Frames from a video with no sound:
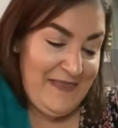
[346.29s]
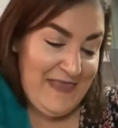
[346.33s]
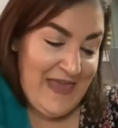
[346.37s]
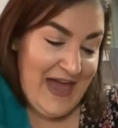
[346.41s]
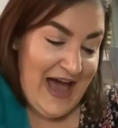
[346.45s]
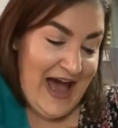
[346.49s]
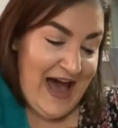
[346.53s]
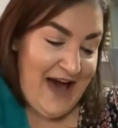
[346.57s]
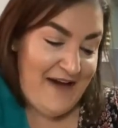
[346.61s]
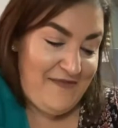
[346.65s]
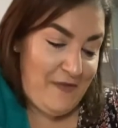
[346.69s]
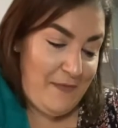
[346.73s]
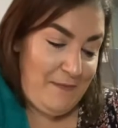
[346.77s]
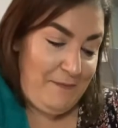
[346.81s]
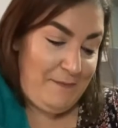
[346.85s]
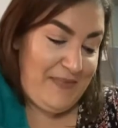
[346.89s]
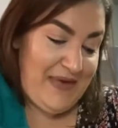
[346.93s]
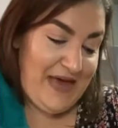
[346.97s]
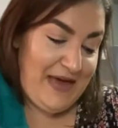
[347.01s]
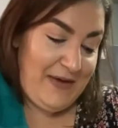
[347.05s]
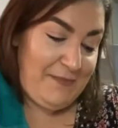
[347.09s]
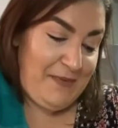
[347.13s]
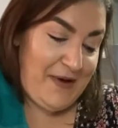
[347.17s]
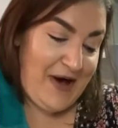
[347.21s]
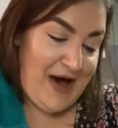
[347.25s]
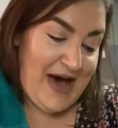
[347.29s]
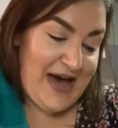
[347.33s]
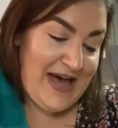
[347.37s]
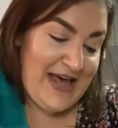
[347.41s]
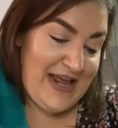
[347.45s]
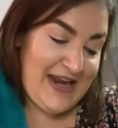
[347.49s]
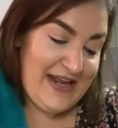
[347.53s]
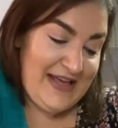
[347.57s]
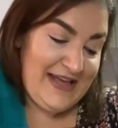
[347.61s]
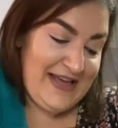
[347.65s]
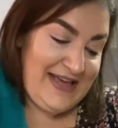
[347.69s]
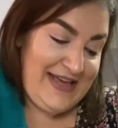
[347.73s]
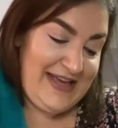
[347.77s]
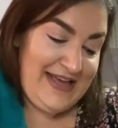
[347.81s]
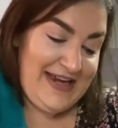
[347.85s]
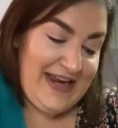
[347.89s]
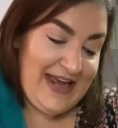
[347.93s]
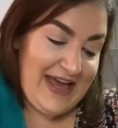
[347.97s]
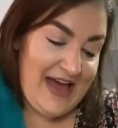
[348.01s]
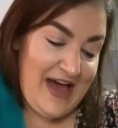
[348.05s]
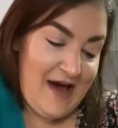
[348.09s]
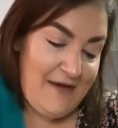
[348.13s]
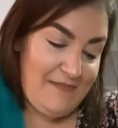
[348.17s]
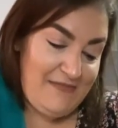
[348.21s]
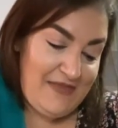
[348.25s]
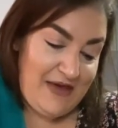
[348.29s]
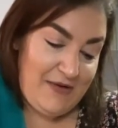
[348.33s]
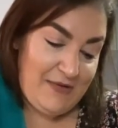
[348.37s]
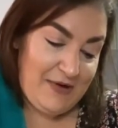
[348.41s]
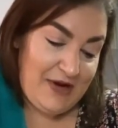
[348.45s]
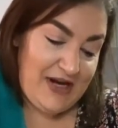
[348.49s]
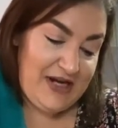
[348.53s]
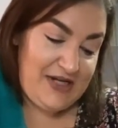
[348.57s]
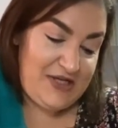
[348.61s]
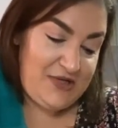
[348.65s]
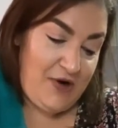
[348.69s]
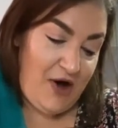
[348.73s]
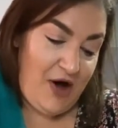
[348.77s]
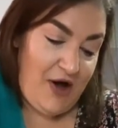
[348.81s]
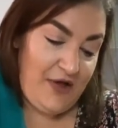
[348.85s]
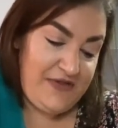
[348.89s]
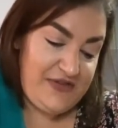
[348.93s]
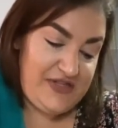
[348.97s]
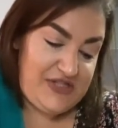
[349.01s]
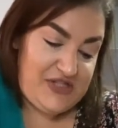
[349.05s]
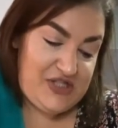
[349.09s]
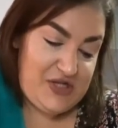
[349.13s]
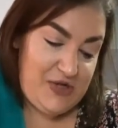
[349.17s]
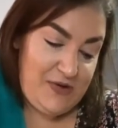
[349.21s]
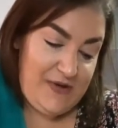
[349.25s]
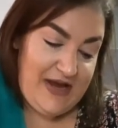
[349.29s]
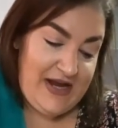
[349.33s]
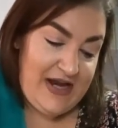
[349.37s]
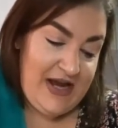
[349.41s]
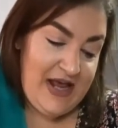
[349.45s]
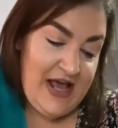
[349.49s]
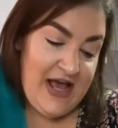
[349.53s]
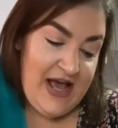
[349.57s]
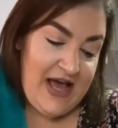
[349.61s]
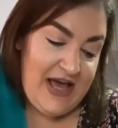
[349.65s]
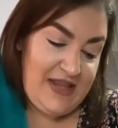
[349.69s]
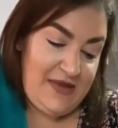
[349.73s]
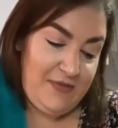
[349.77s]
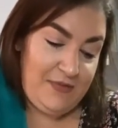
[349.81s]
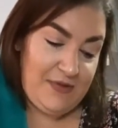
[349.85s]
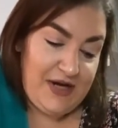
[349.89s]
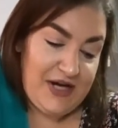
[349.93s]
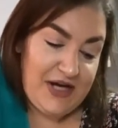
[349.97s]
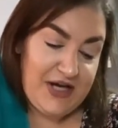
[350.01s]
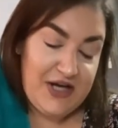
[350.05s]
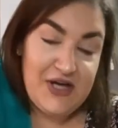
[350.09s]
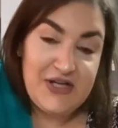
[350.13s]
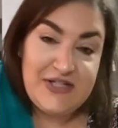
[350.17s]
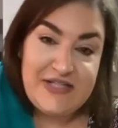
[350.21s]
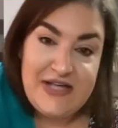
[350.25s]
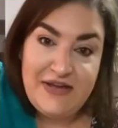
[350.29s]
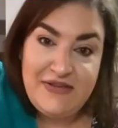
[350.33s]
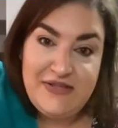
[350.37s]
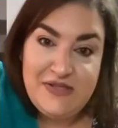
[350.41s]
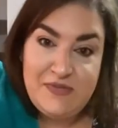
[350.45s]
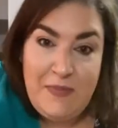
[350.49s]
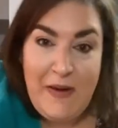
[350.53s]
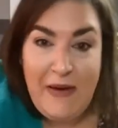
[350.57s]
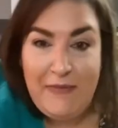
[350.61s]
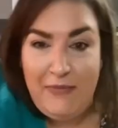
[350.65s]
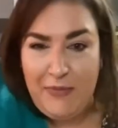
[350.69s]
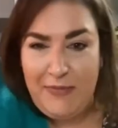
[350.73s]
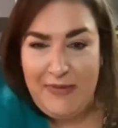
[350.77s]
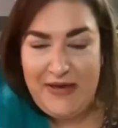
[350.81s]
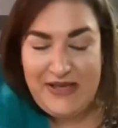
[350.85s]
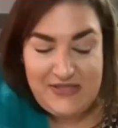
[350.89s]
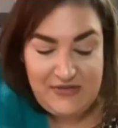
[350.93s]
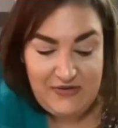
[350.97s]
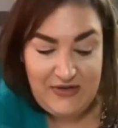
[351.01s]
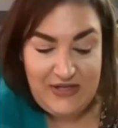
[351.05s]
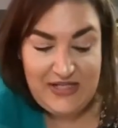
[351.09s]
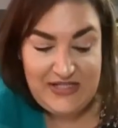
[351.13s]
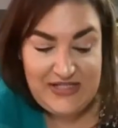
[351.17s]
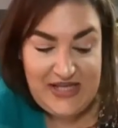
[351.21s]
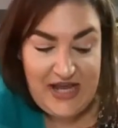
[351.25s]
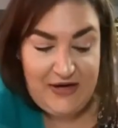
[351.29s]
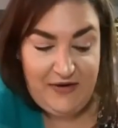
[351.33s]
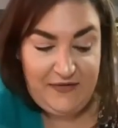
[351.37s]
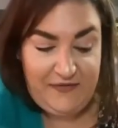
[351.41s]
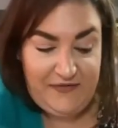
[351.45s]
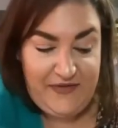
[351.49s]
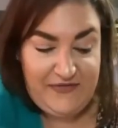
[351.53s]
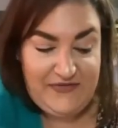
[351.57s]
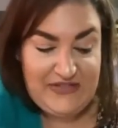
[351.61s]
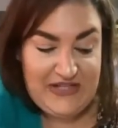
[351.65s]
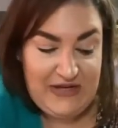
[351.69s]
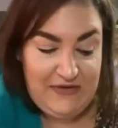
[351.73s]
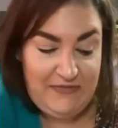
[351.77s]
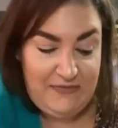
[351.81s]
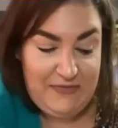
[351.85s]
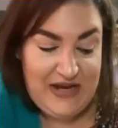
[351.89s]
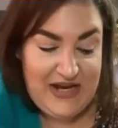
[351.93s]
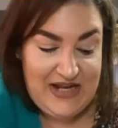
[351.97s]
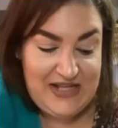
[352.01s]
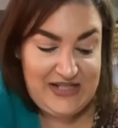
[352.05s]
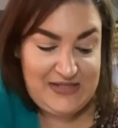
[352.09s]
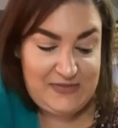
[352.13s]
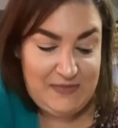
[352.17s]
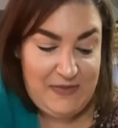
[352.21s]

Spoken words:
I have a big pot heating up that we're gonna do all the stew in, and then we're gonna cook down this pepper base for like 10 or 15 minutes.